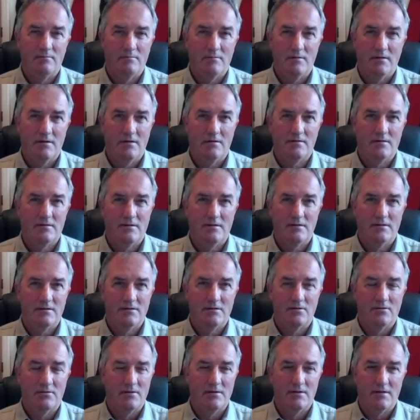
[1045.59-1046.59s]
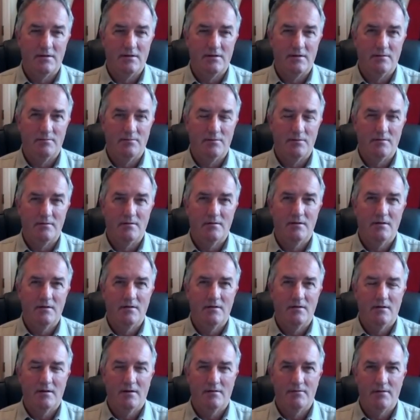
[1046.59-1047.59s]
Yes, this is going to happen,
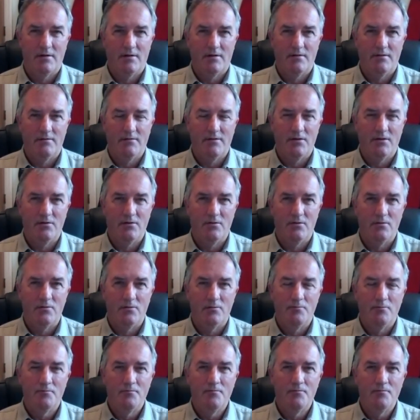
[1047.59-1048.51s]
a very few.